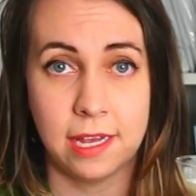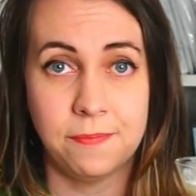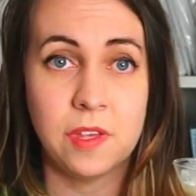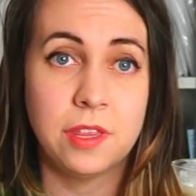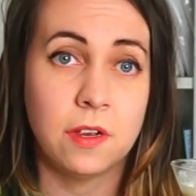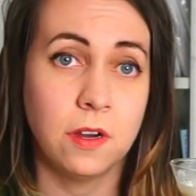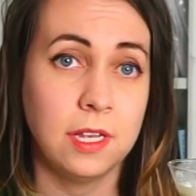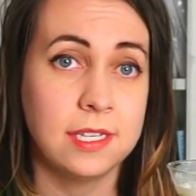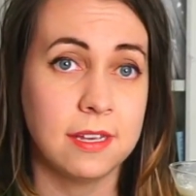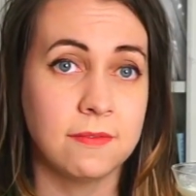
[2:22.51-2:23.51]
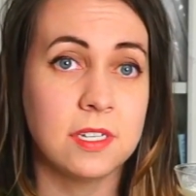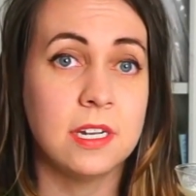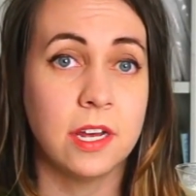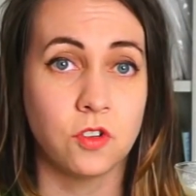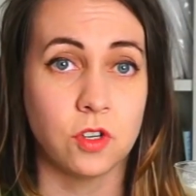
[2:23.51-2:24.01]
in the early
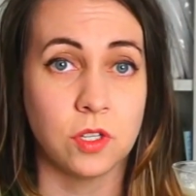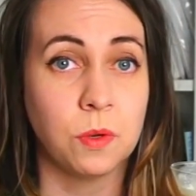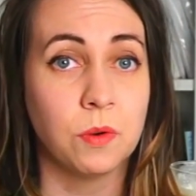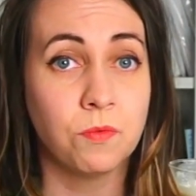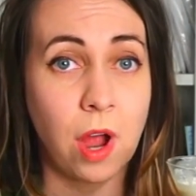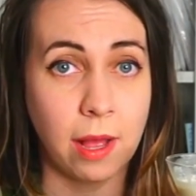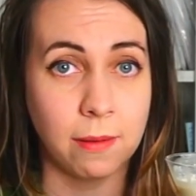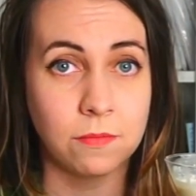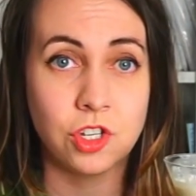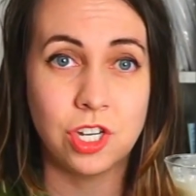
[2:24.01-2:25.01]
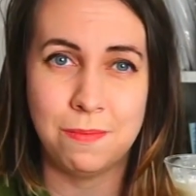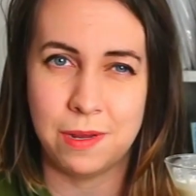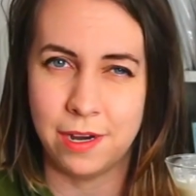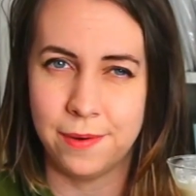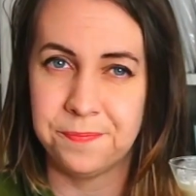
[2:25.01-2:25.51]
1700s when rum, cheap
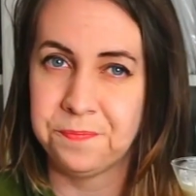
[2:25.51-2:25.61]
here,